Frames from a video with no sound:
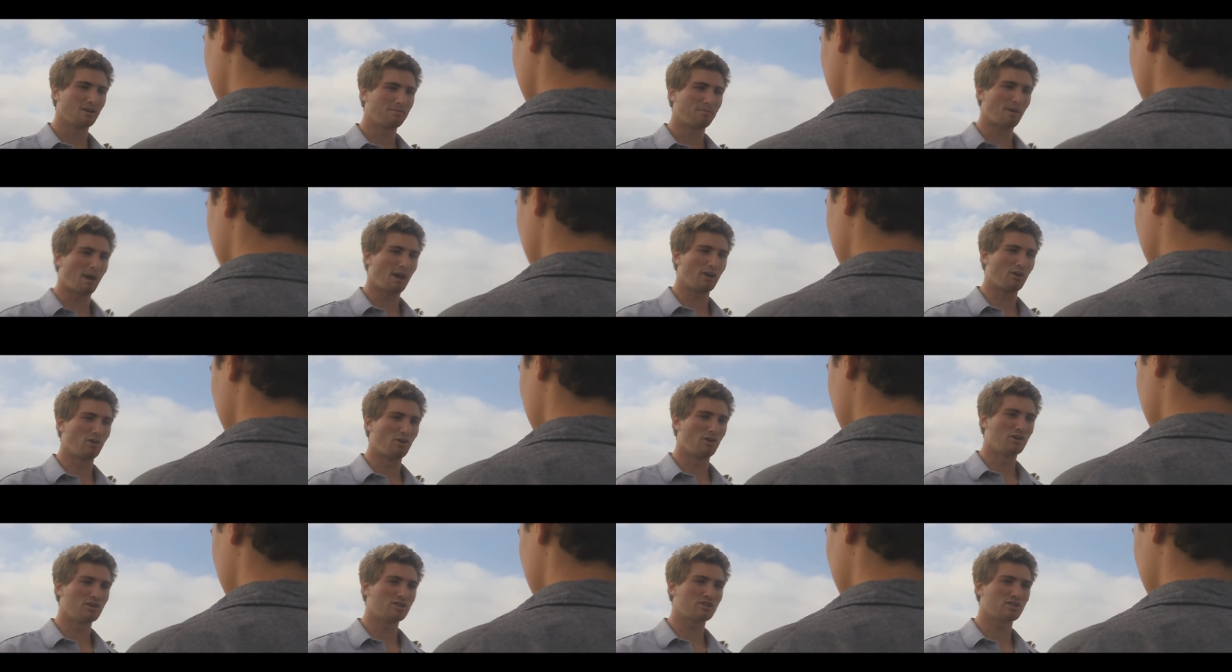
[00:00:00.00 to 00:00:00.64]
by
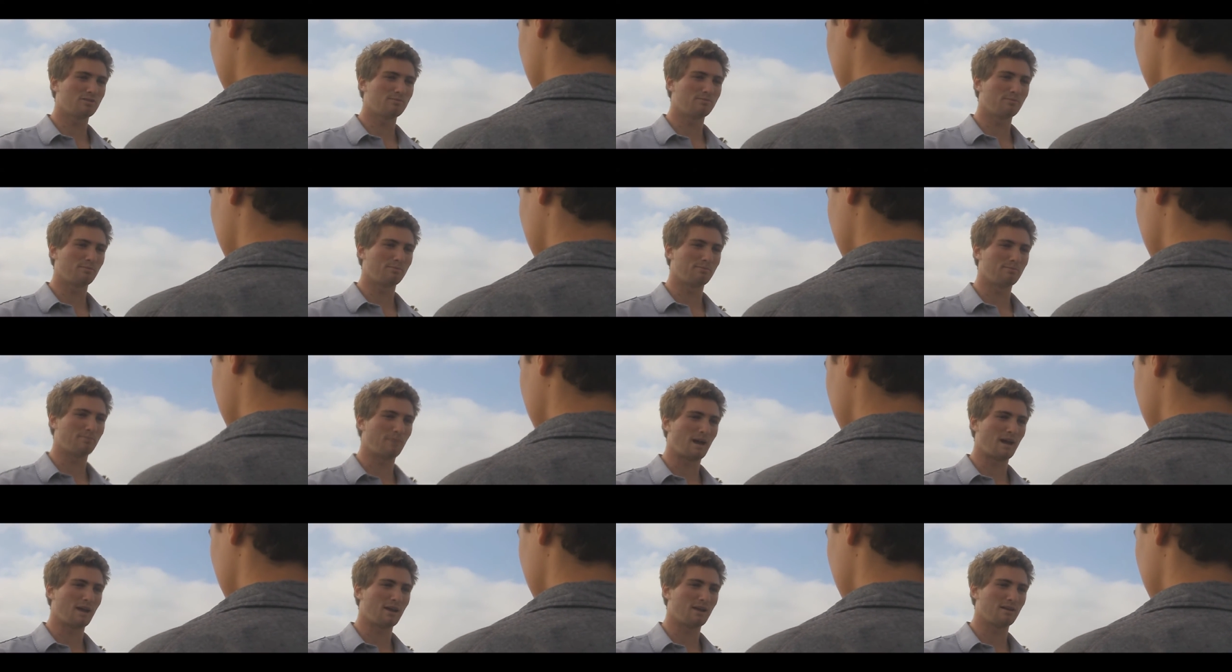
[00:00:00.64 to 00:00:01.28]
urging
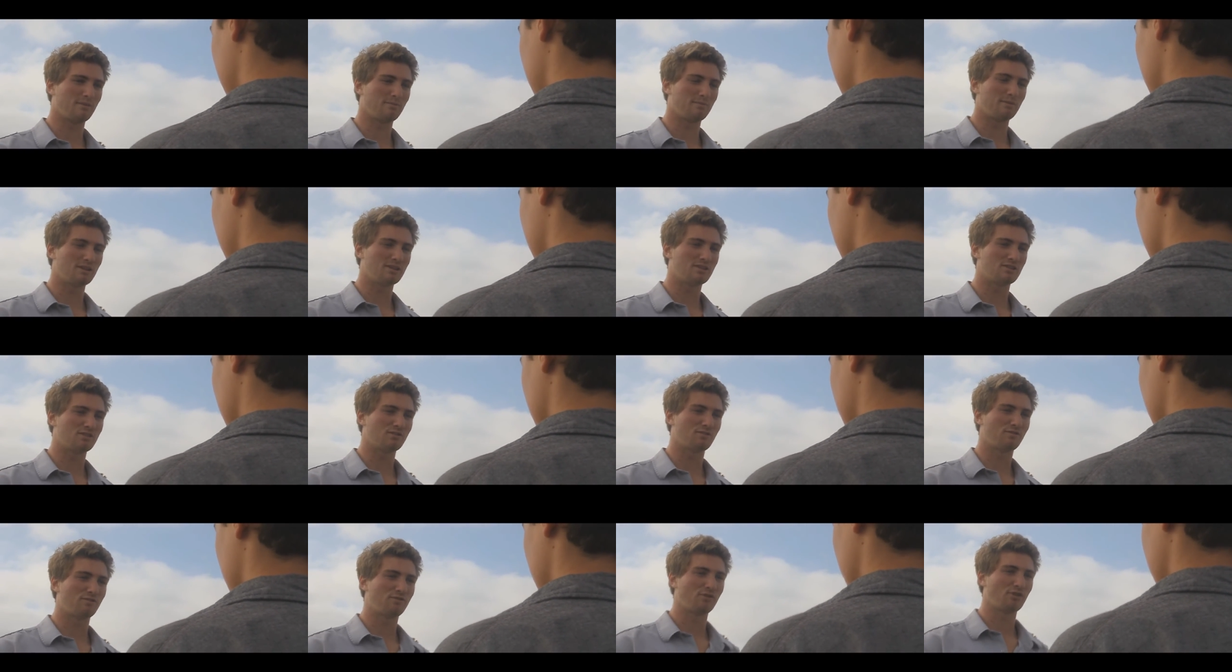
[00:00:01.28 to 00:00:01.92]
my, me
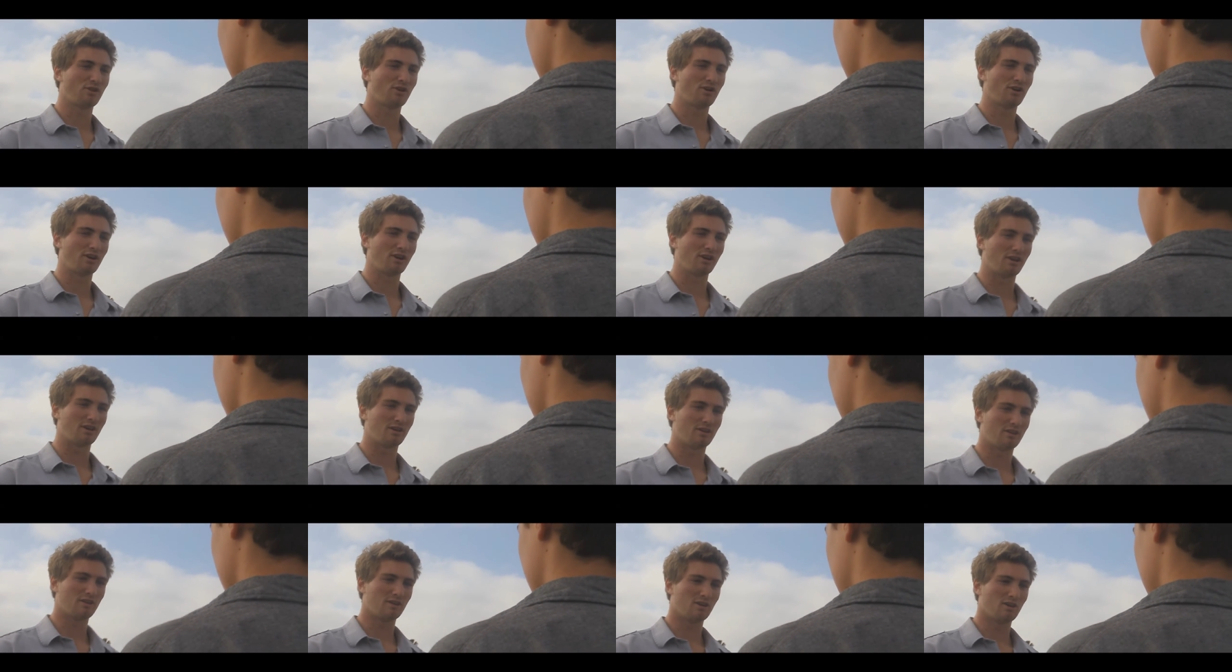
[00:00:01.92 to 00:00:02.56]
to fury.
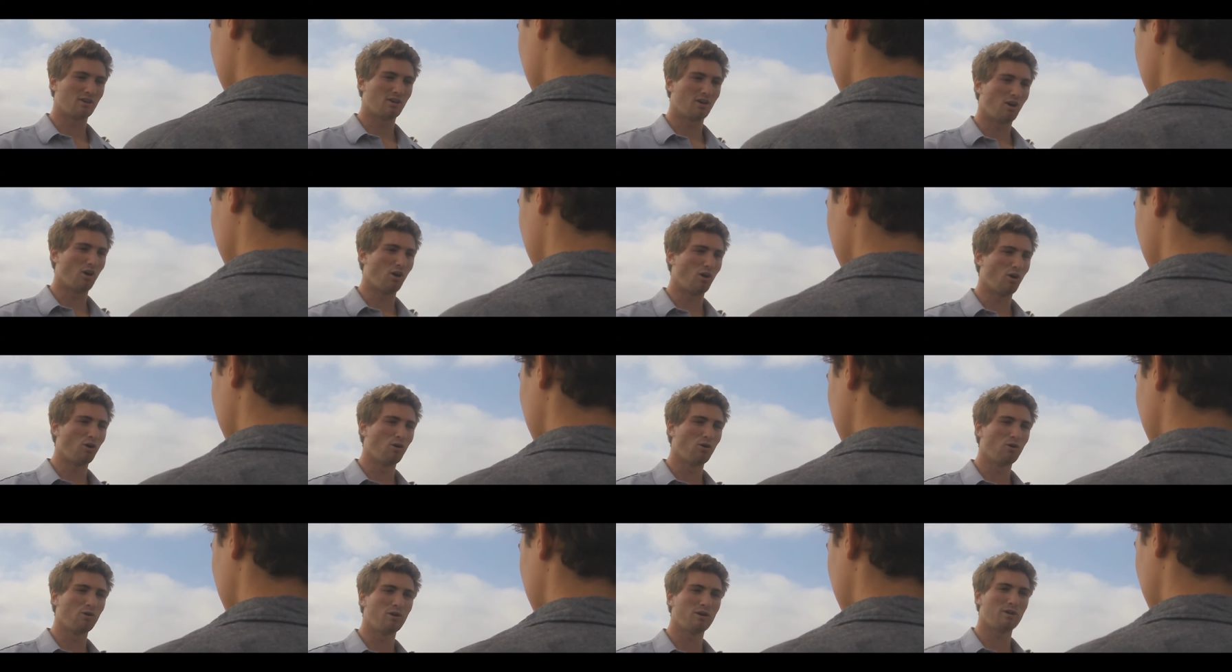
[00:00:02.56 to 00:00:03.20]

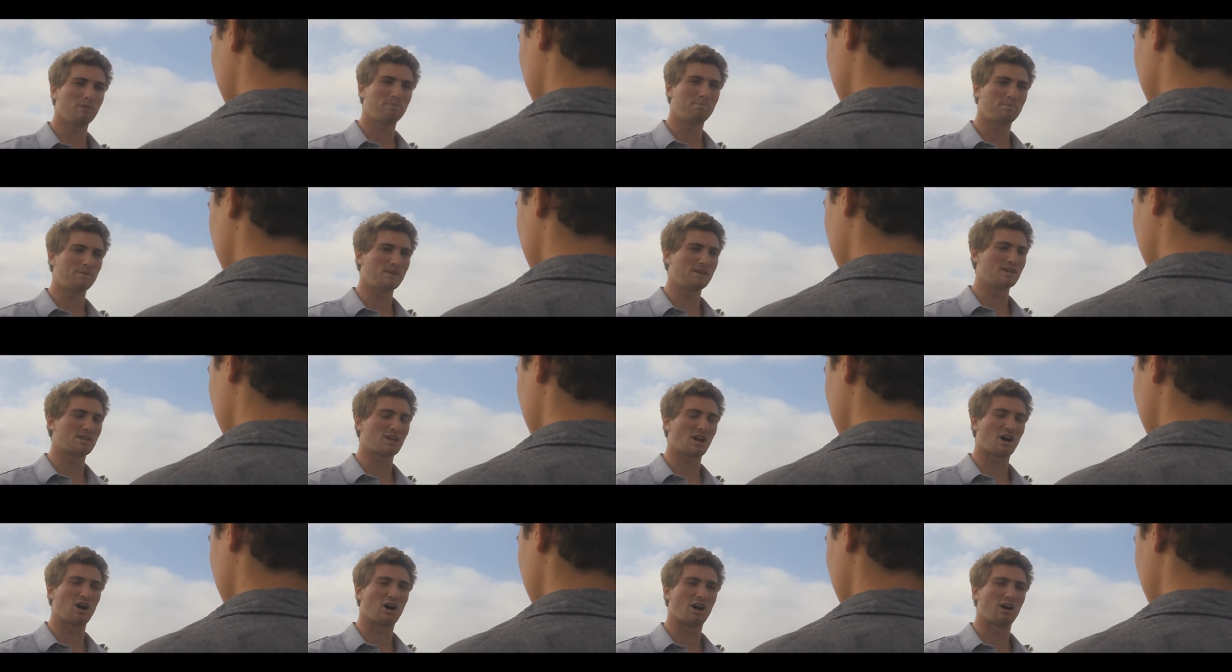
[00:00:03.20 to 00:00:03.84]
Oh,
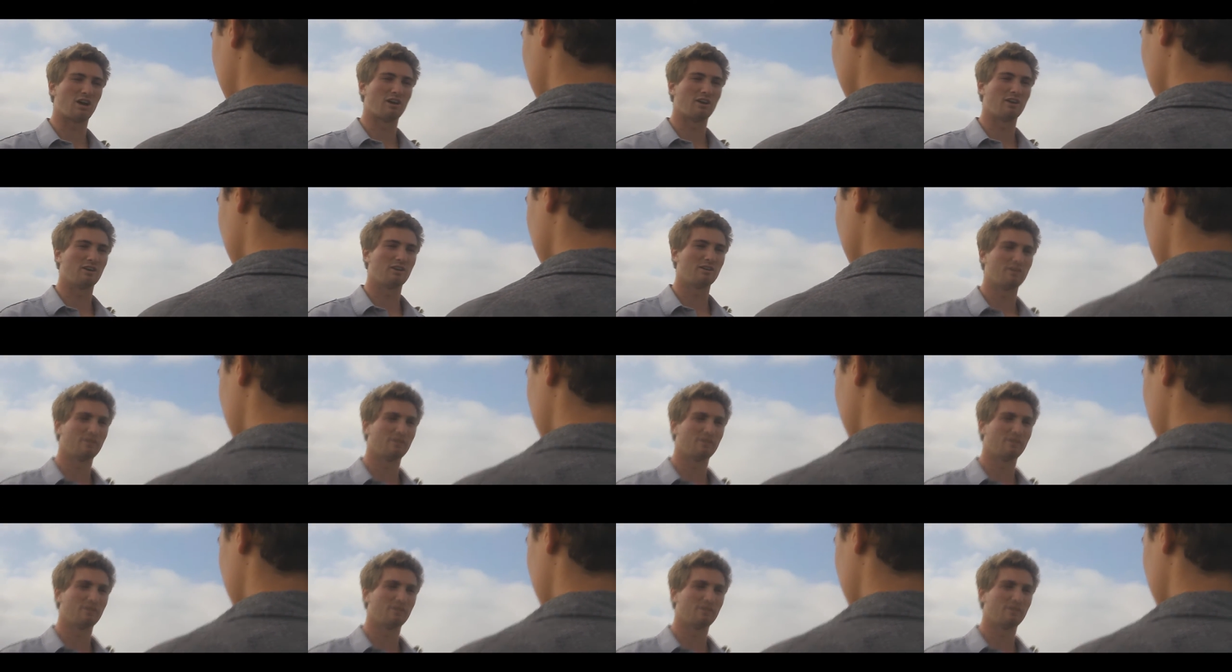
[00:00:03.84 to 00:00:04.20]
be gone.